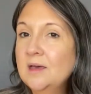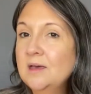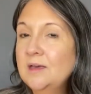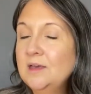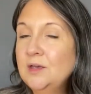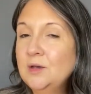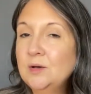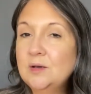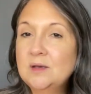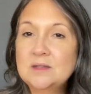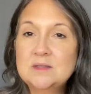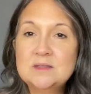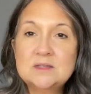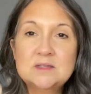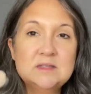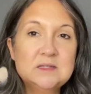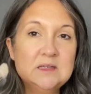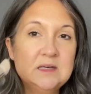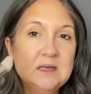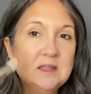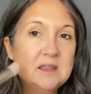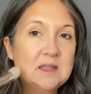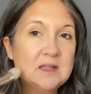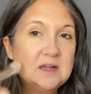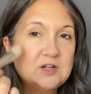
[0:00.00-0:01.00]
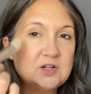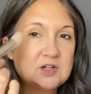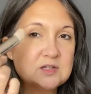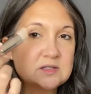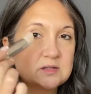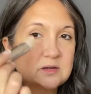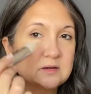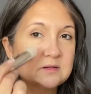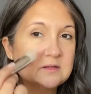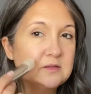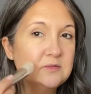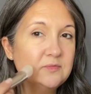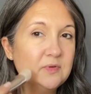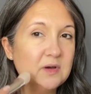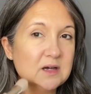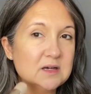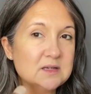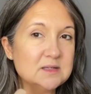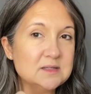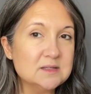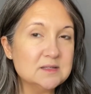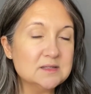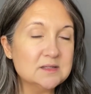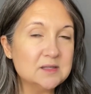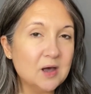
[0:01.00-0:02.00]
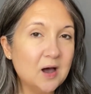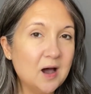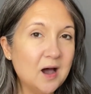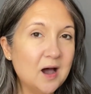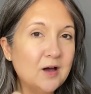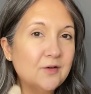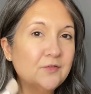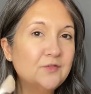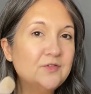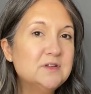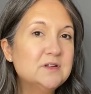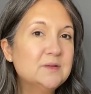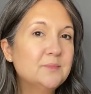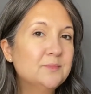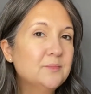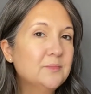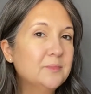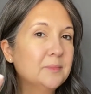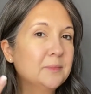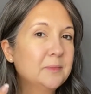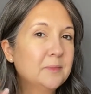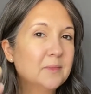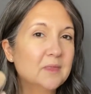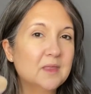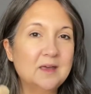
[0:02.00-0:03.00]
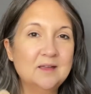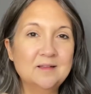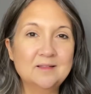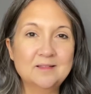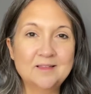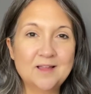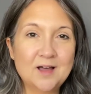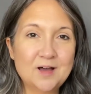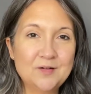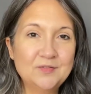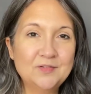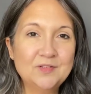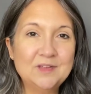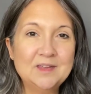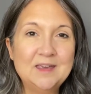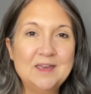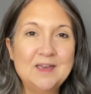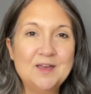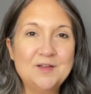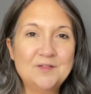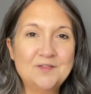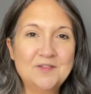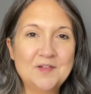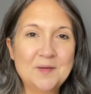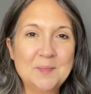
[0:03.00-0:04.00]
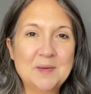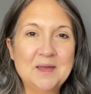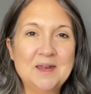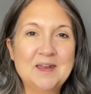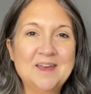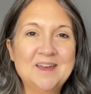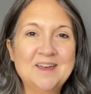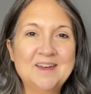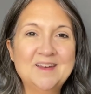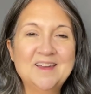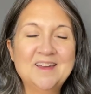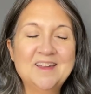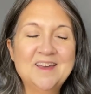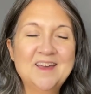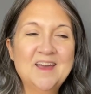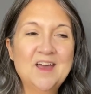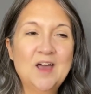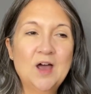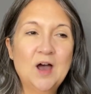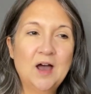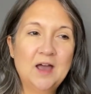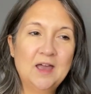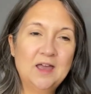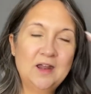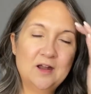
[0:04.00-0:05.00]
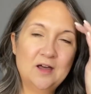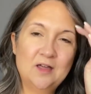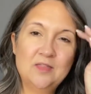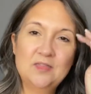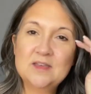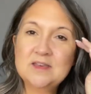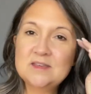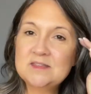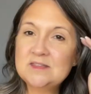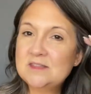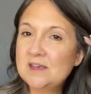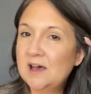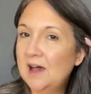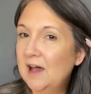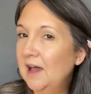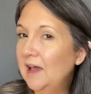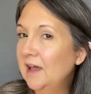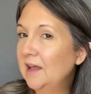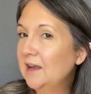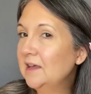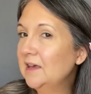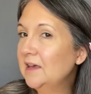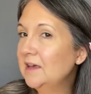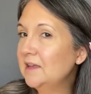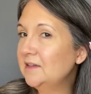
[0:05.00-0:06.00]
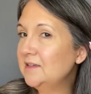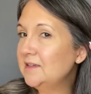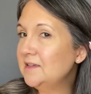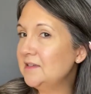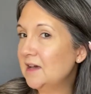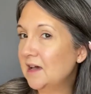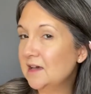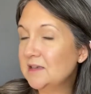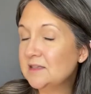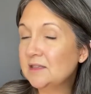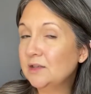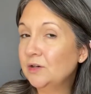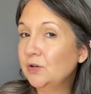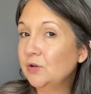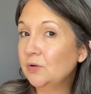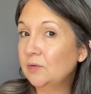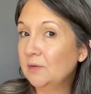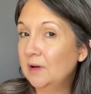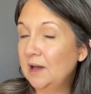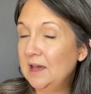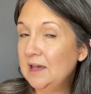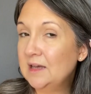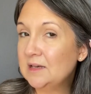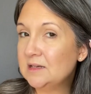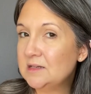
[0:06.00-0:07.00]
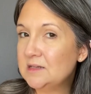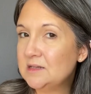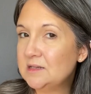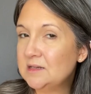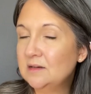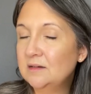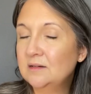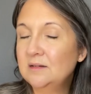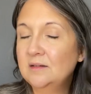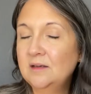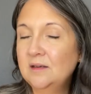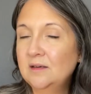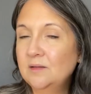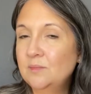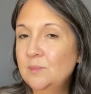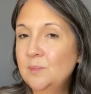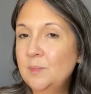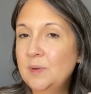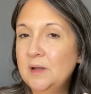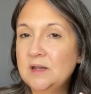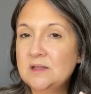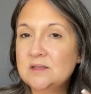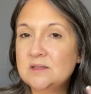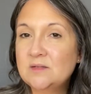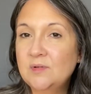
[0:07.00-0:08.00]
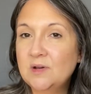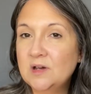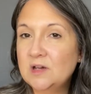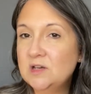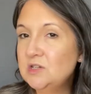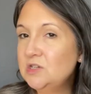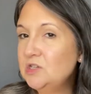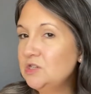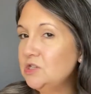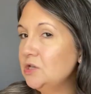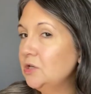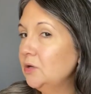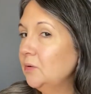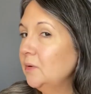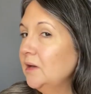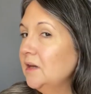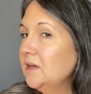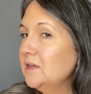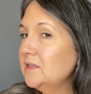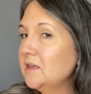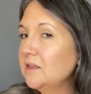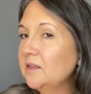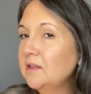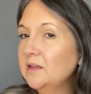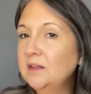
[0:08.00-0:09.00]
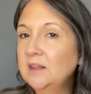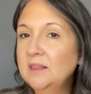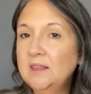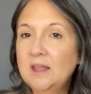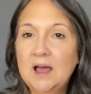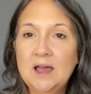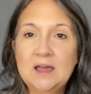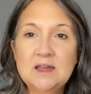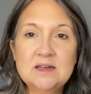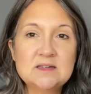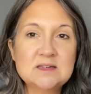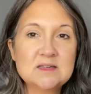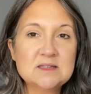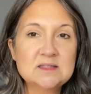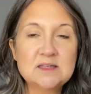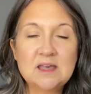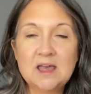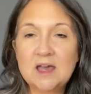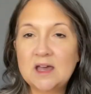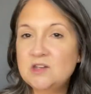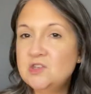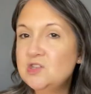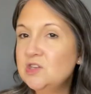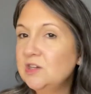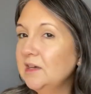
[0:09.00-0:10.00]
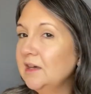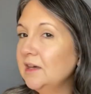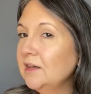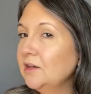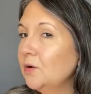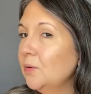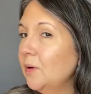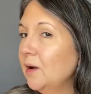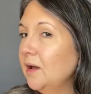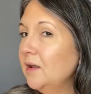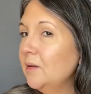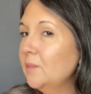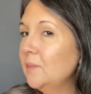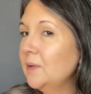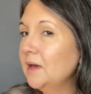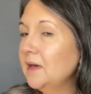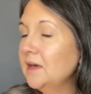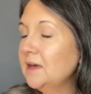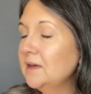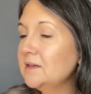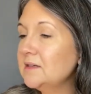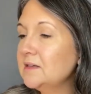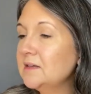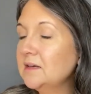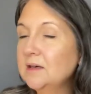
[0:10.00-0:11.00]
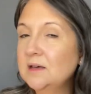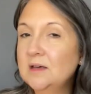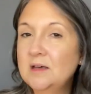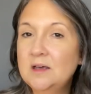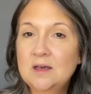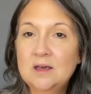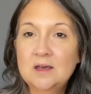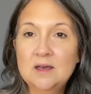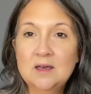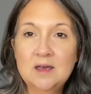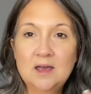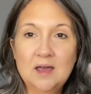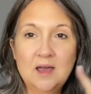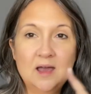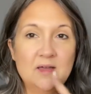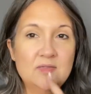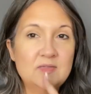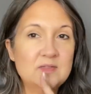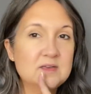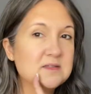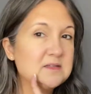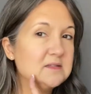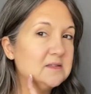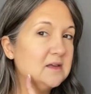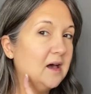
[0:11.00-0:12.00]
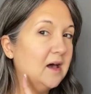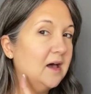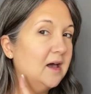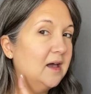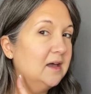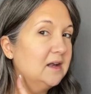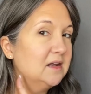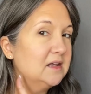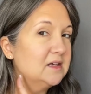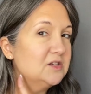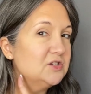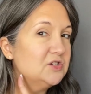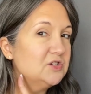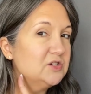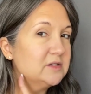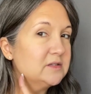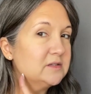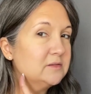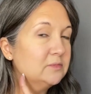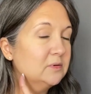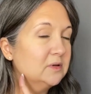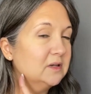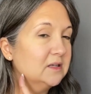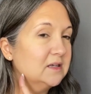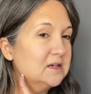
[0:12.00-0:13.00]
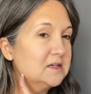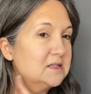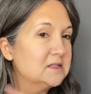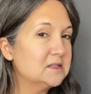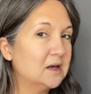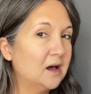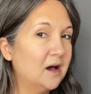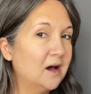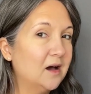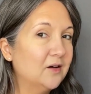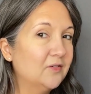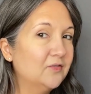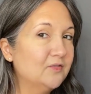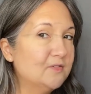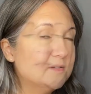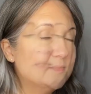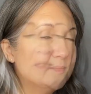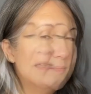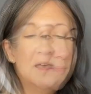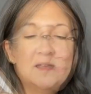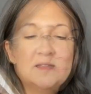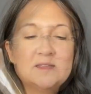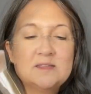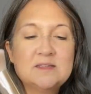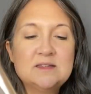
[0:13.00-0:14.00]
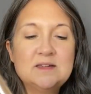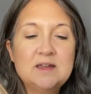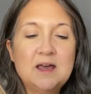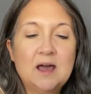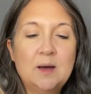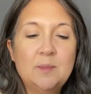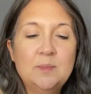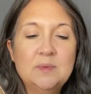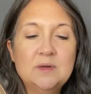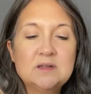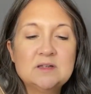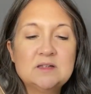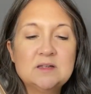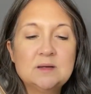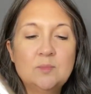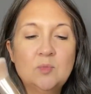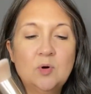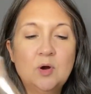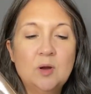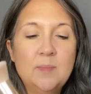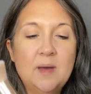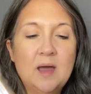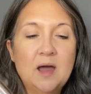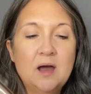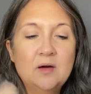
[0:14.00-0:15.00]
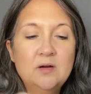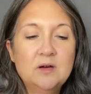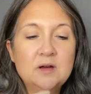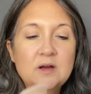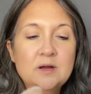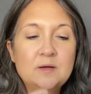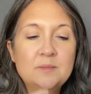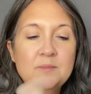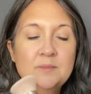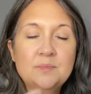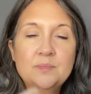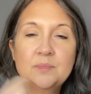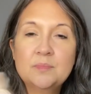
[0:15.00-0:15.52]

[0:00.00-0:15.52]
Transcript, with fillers: you can see that it just looks very soft and lovely and feminine. And on this side, it does look great, but it's very dewy. So the light is catching it quite a bit. And the side is just really soft. Let's tap into more powder